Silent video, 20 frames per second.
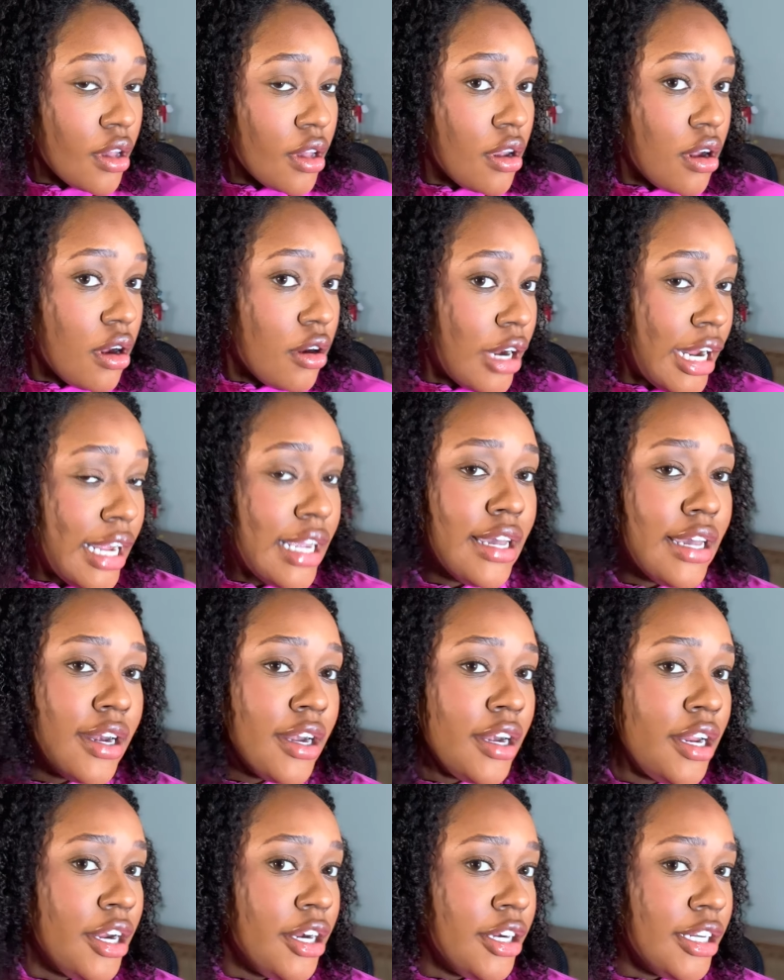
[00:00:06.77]
All right, get in
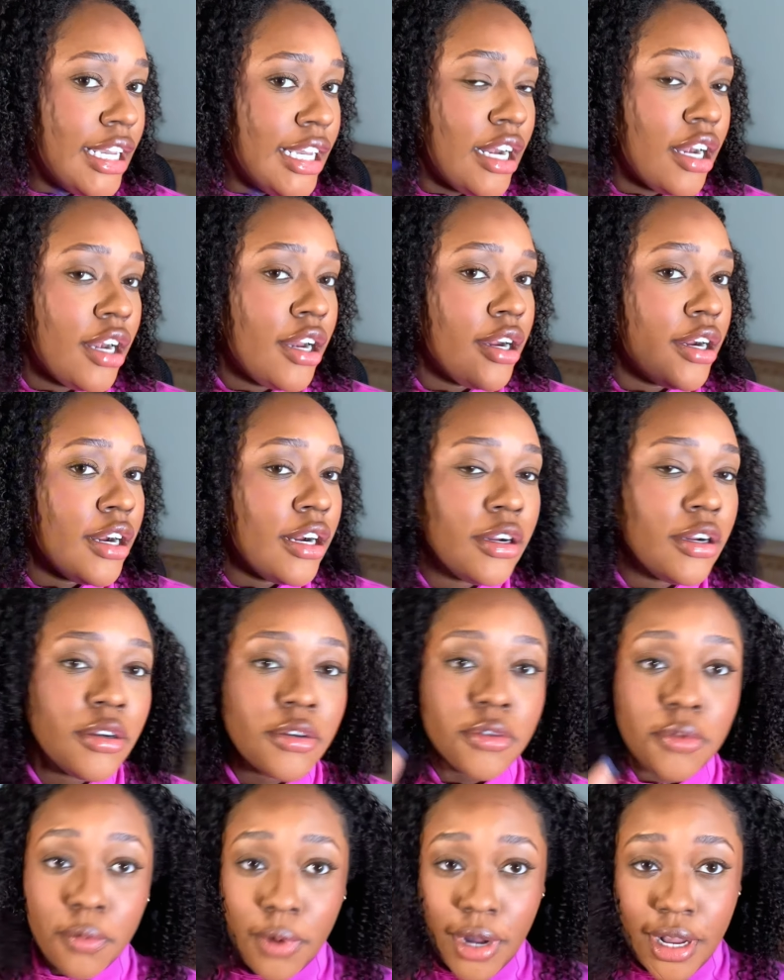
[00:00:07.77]
here
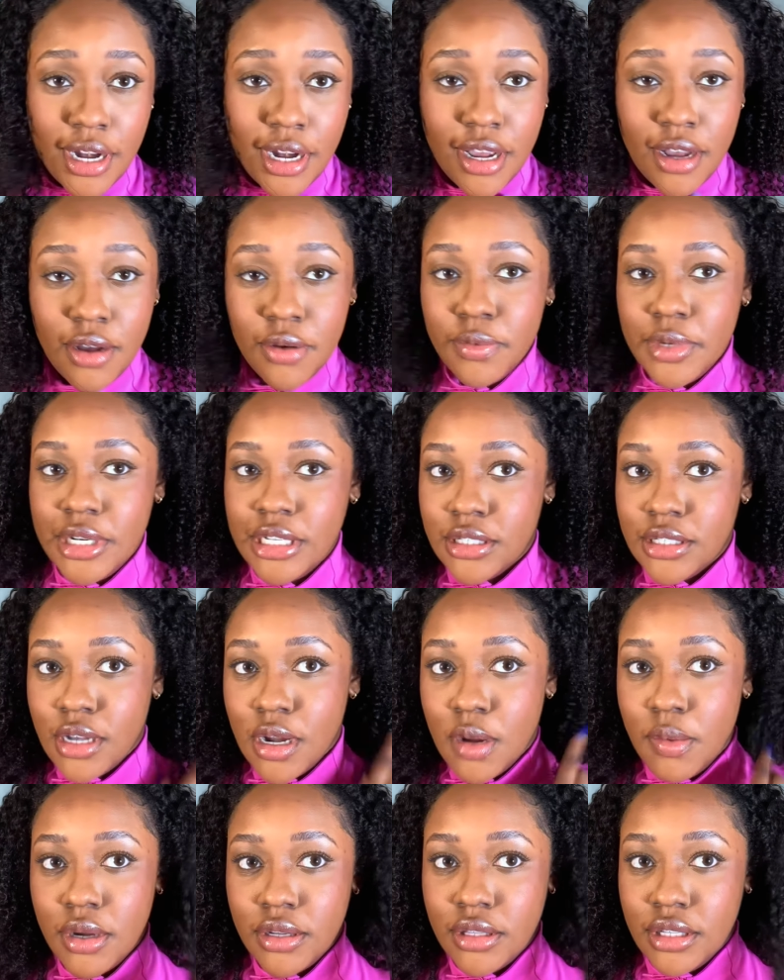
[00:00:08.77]
right now. We need to talk
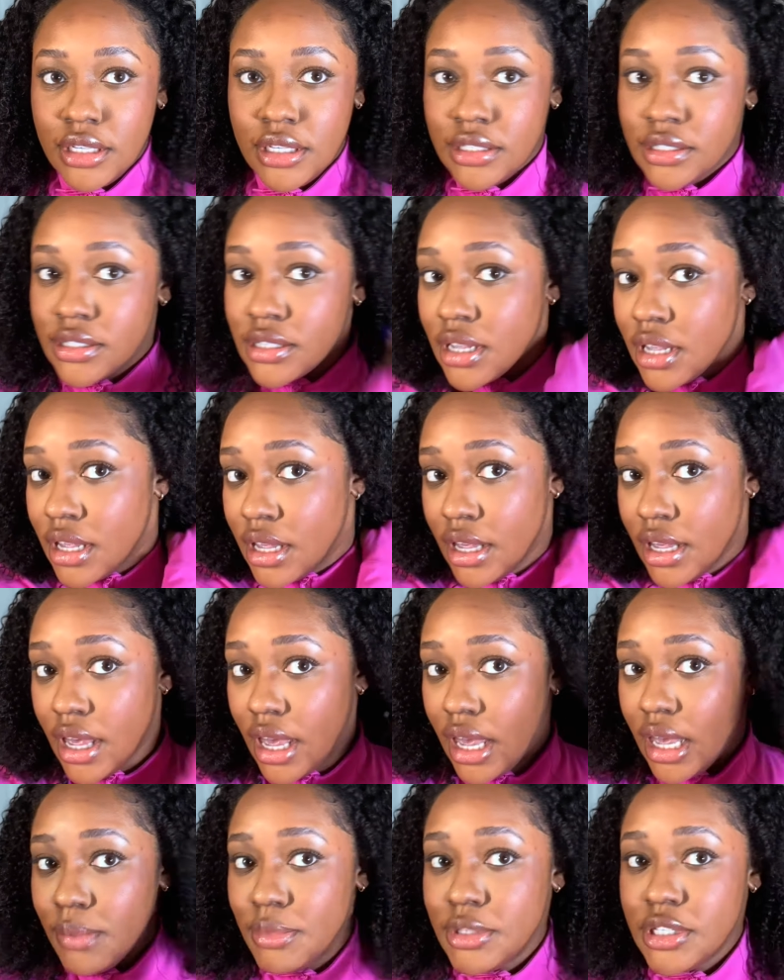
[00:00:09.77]
about these
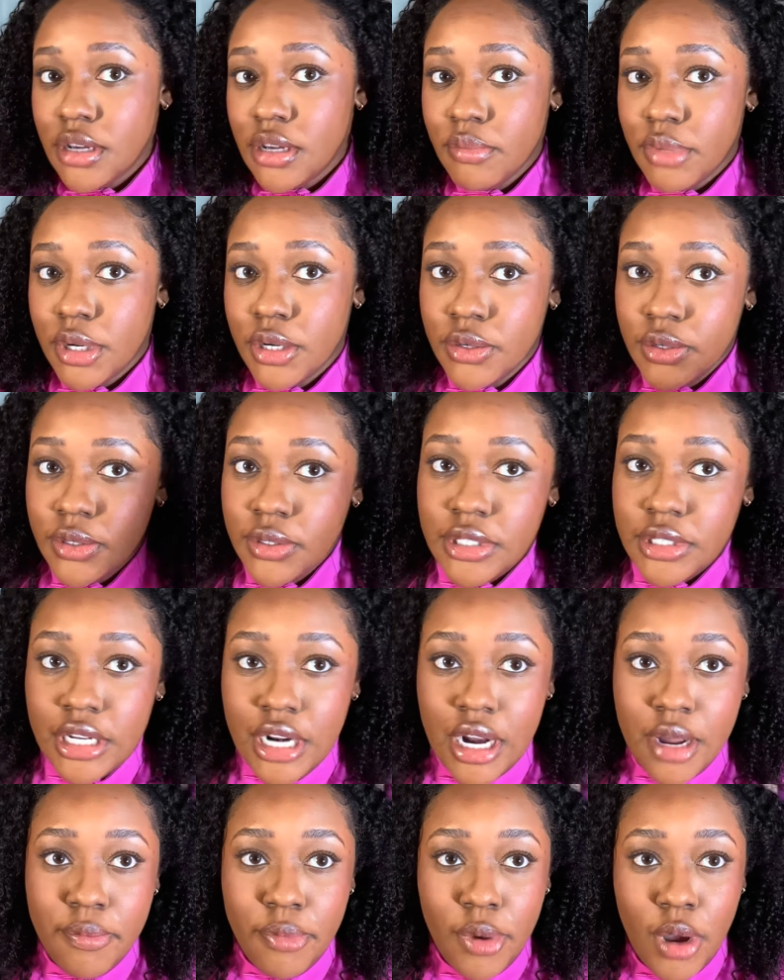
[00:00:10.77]
Amazon bundles that
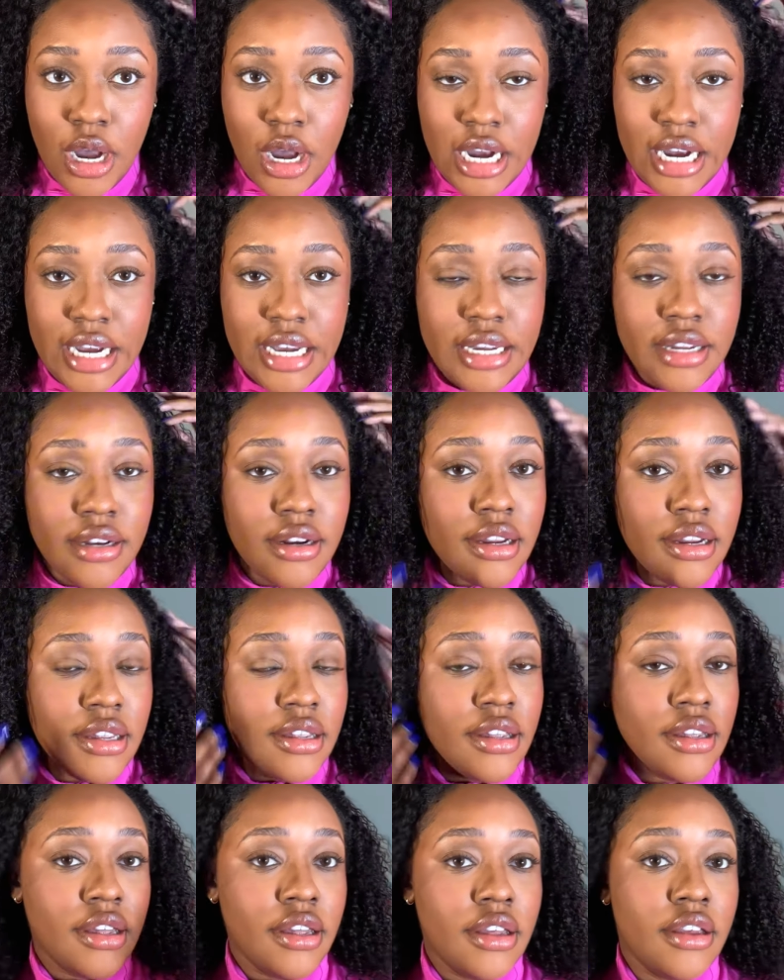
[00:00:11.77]
I bought
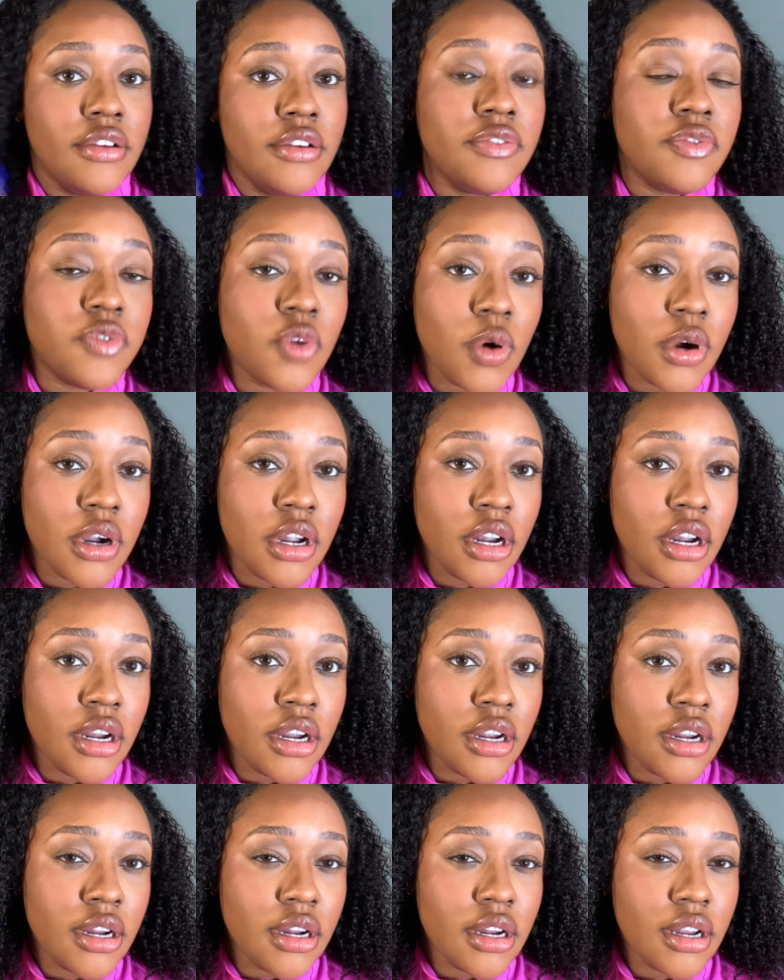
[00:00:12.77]

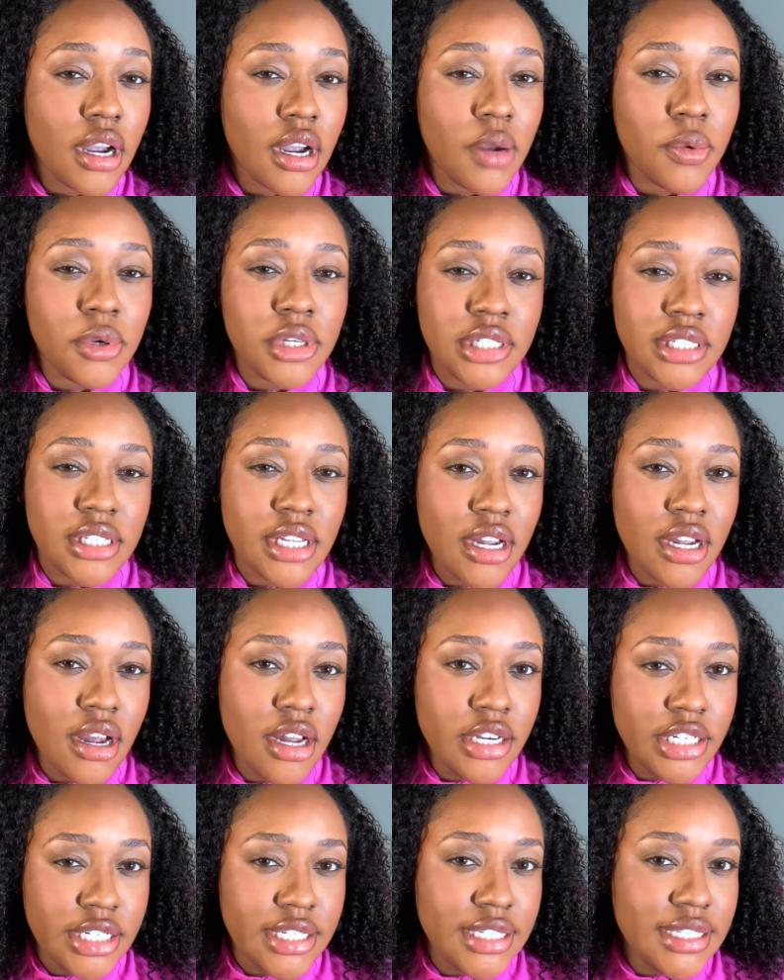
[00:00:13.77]
for, I want to say
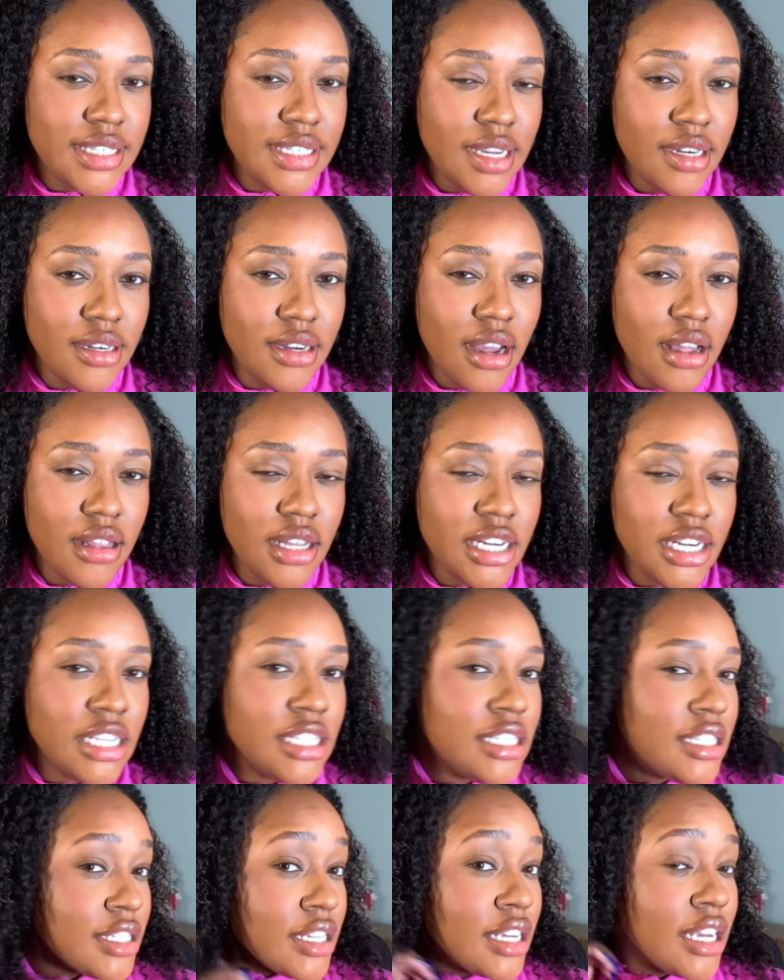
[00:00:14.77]

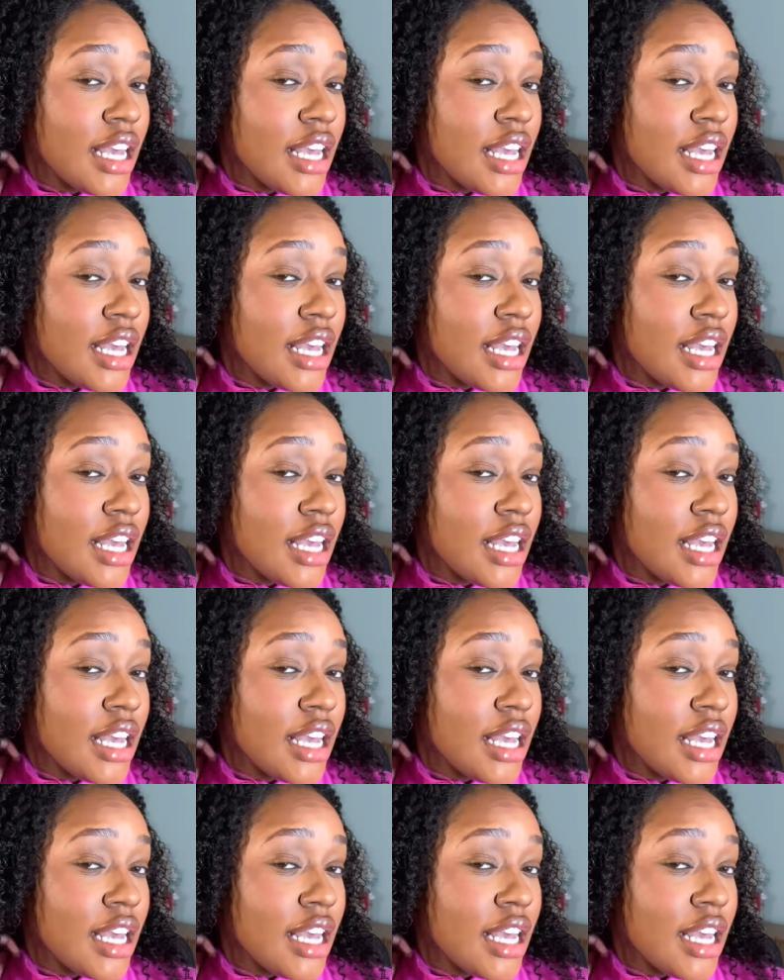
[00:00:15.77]
$110.